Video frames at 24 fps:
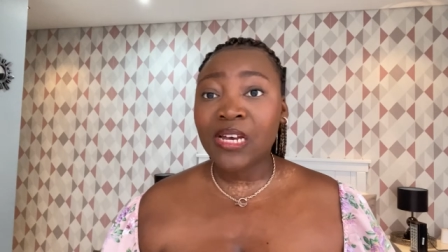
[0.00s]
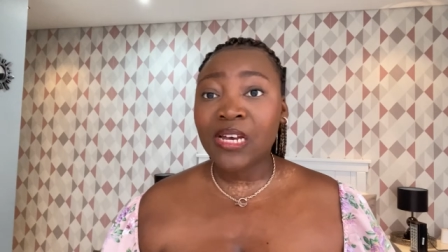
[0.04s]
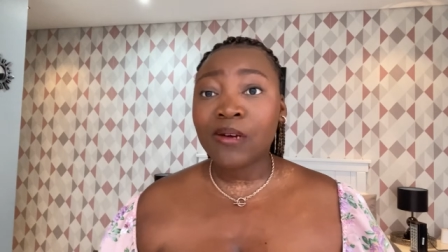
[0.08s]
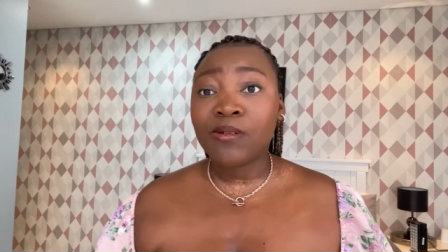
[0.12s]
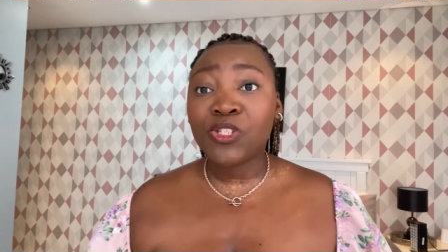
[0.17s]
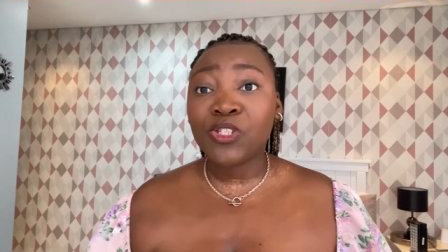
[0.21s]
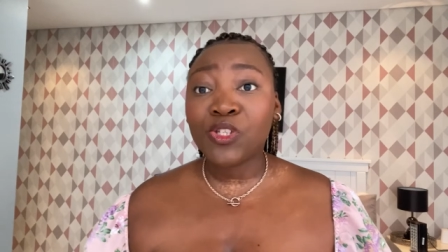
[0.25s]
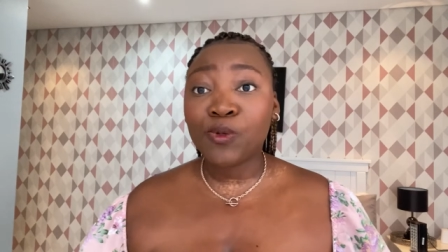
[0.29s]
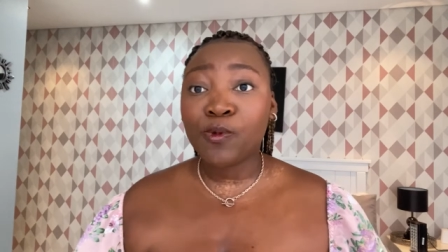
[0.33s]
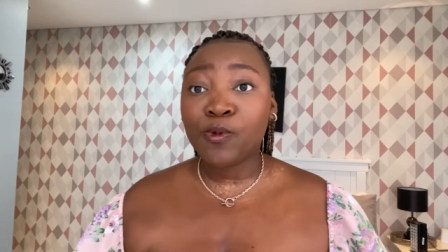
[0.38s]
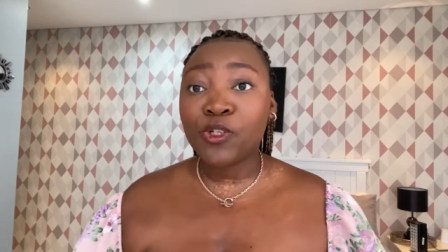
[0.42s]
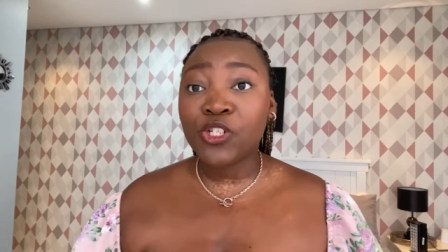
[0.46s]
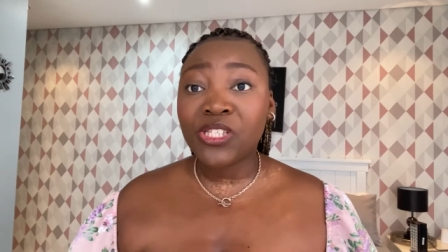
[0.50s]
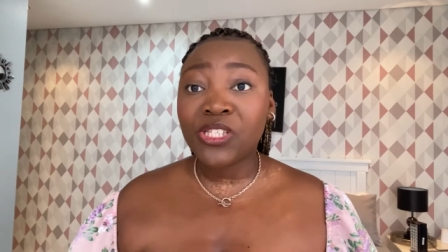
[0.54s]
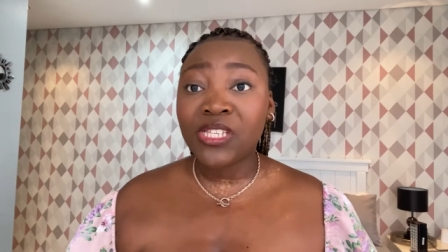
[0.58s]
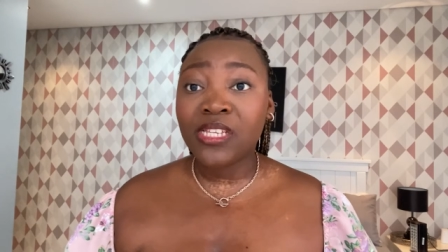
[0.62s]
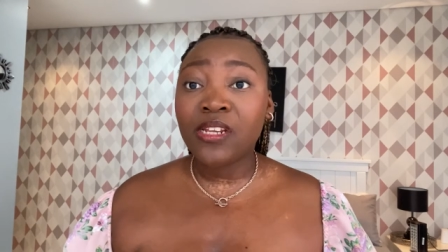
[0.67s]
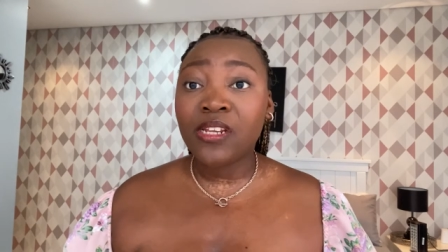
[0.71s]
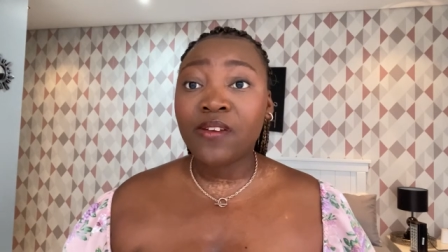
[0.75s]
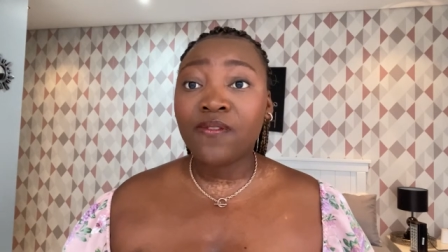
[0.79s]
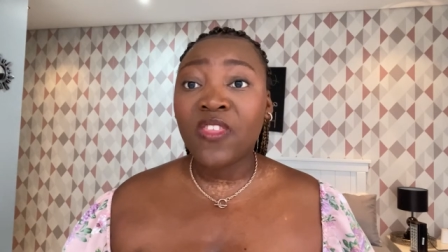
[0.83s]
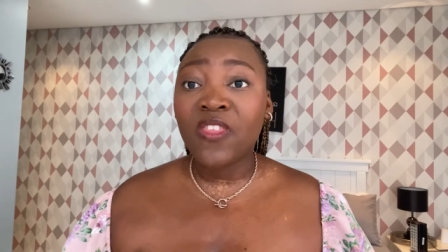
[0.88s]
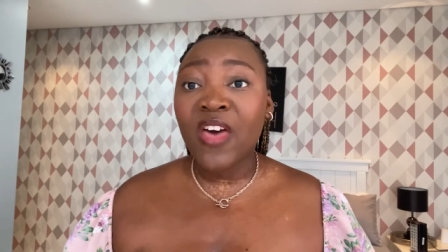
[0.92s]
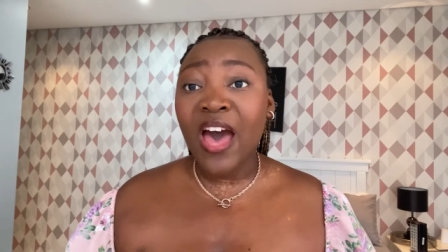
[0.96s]
I was supposed to
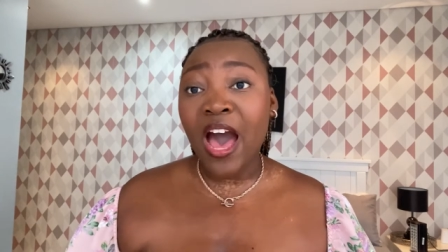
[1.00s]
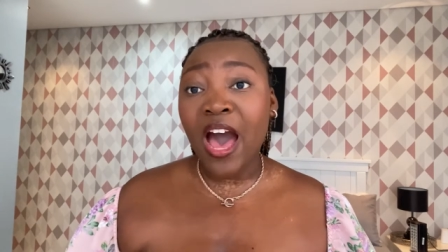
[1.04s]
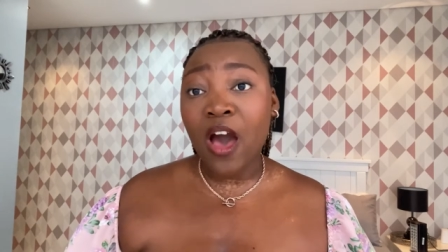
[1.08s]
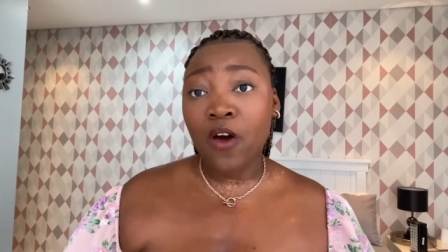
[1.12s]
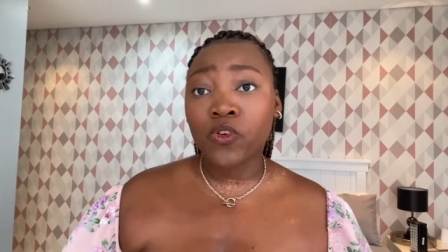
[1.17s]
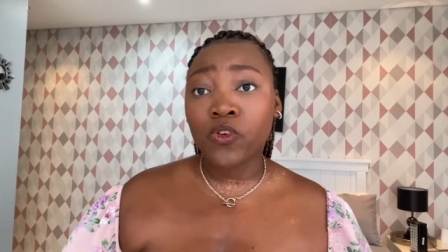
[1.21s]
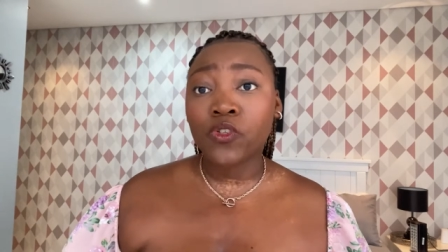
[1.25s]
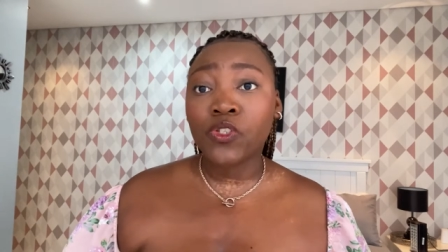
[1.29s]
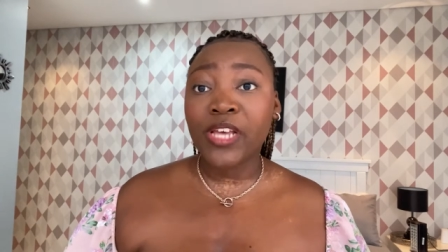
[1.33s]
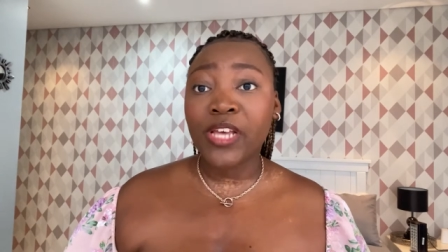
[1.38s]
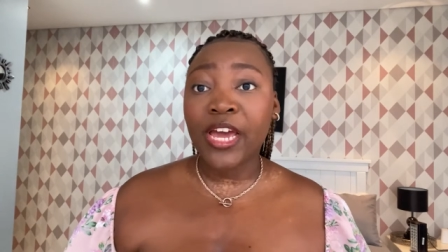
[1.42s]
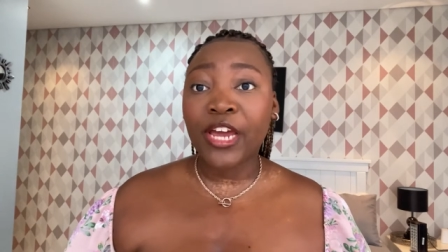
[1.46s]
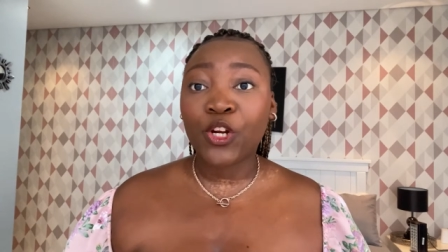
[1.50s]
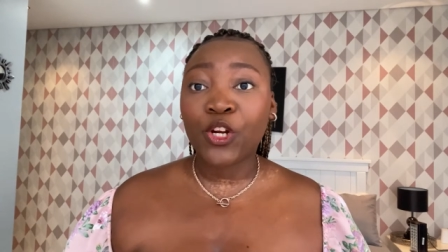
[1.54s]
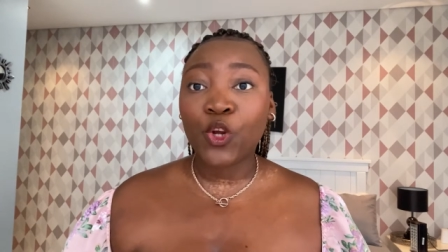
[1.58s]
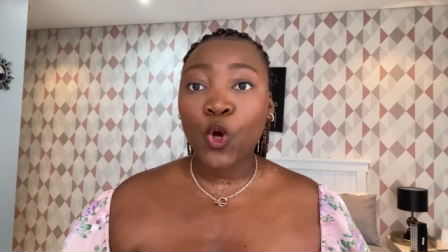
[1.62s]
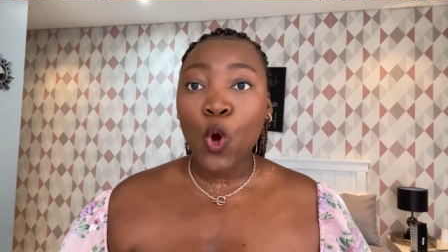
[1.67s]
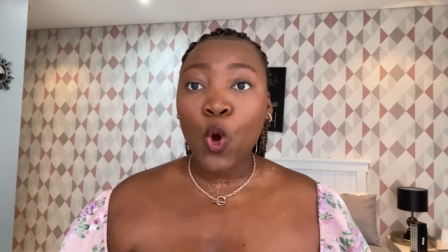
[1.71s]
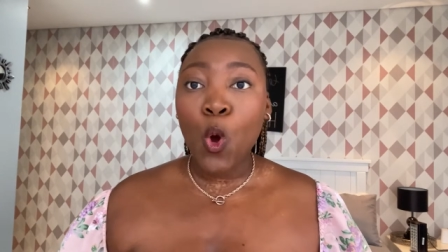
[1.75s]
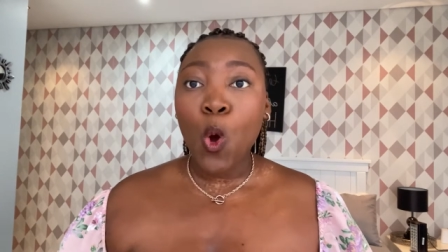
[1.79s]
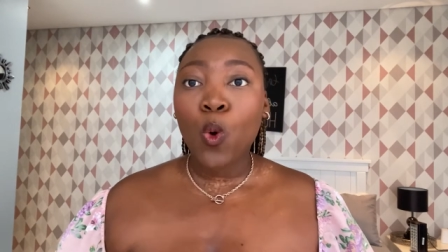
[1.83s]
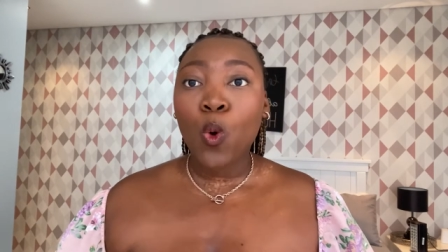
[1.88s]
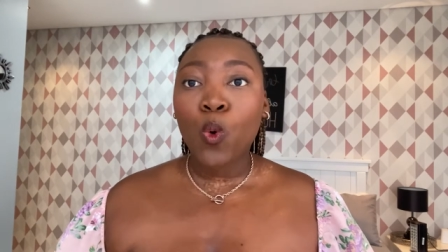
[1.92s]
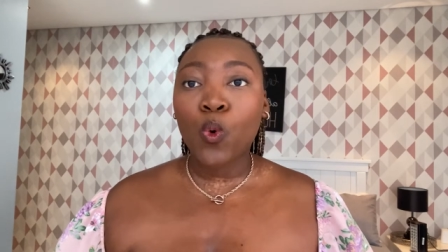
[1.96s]
leave the house at
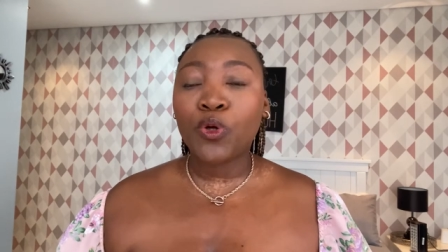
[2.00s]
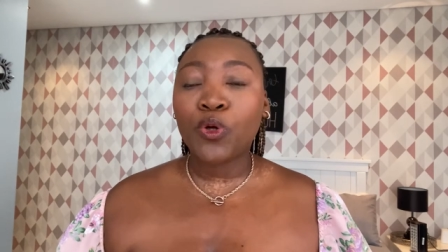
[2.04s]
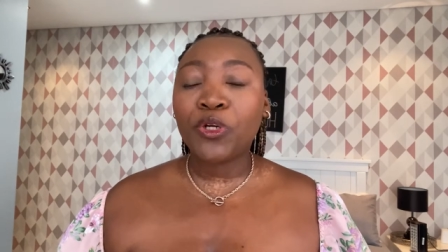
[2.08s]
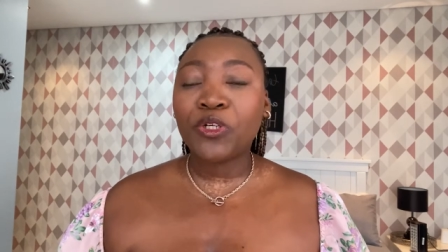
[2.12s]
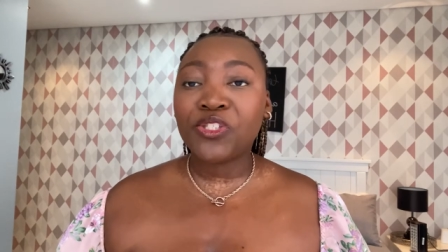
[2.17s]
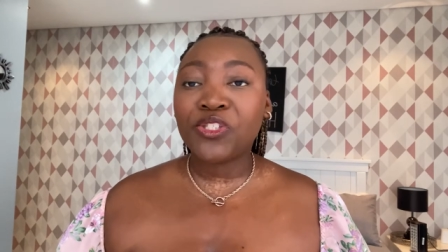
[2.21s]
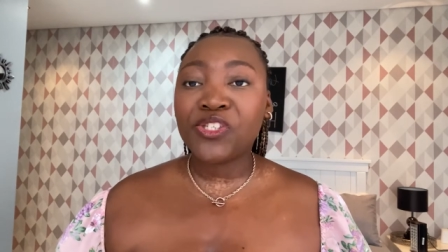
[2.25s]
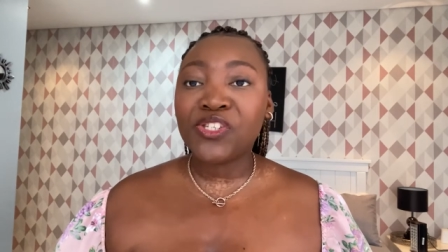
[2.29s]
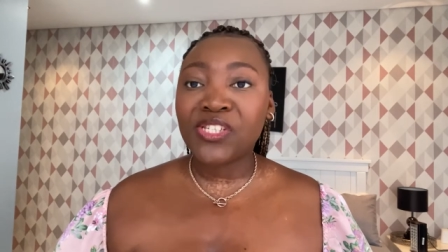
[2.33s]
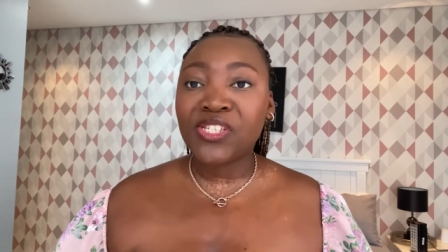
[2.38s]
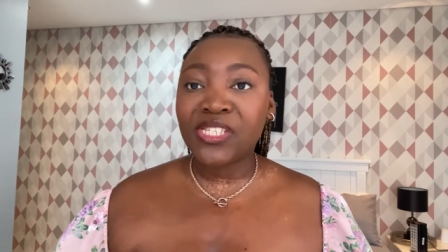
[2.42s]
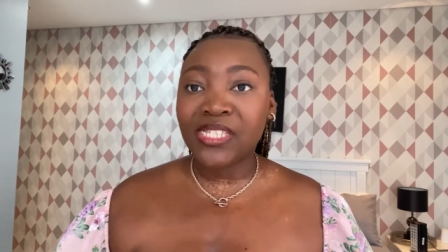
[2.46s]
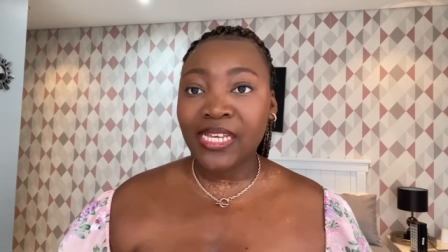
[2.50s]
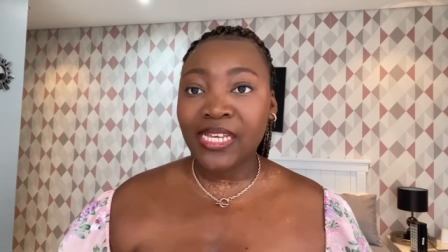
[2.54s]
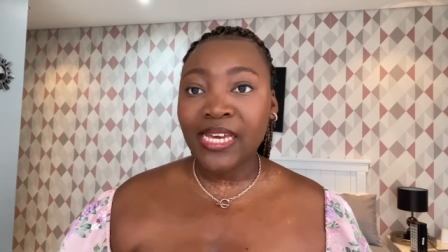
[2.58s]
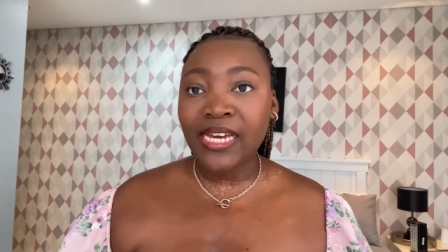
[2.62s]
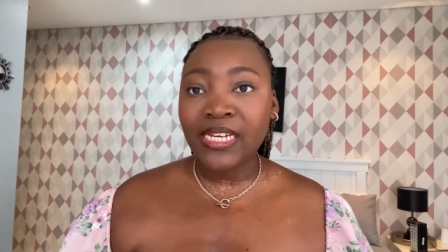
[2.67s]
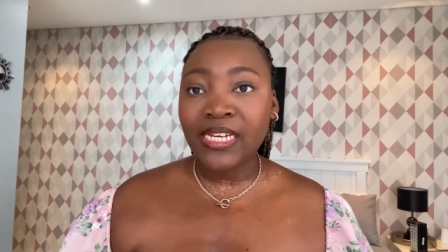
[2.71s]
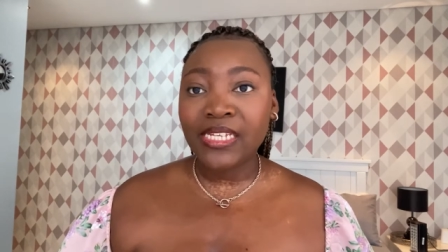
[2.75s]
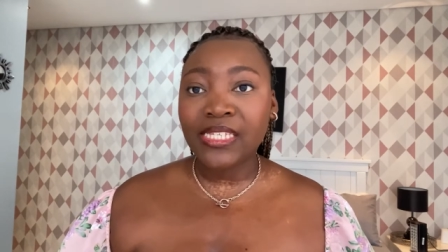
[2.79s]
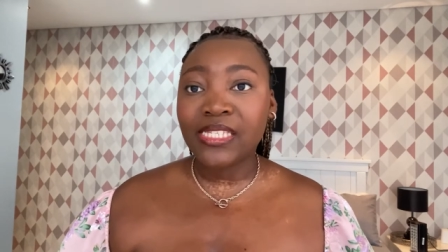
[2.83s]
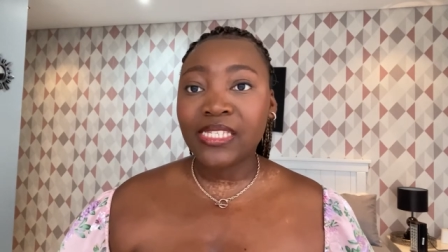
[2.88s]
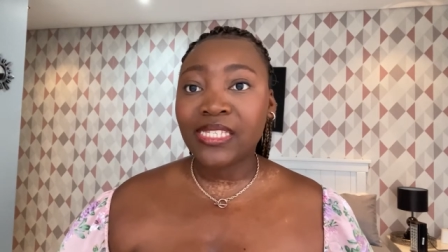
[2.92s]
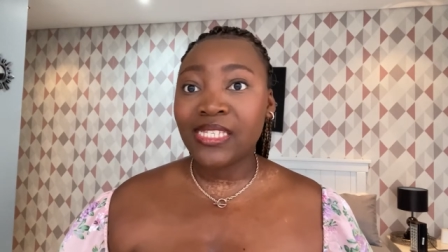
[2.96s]
quarter to
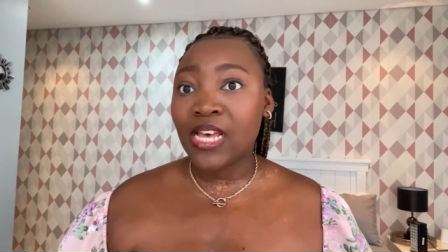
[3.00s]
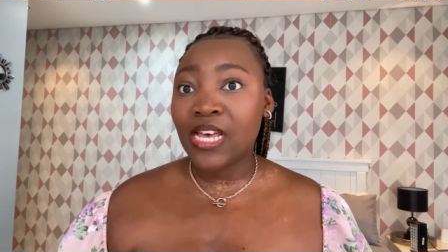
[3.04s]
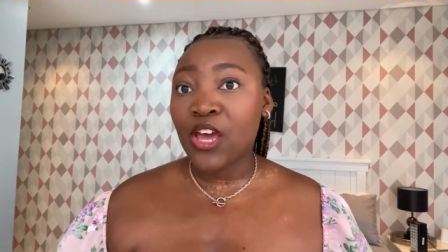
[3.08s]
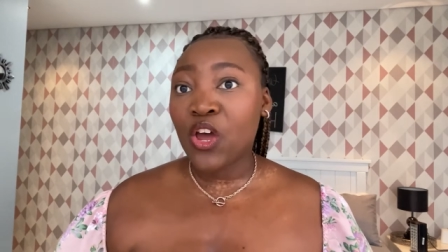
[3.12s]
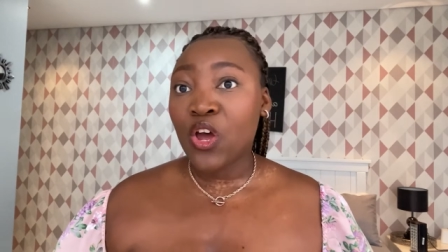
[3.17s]
six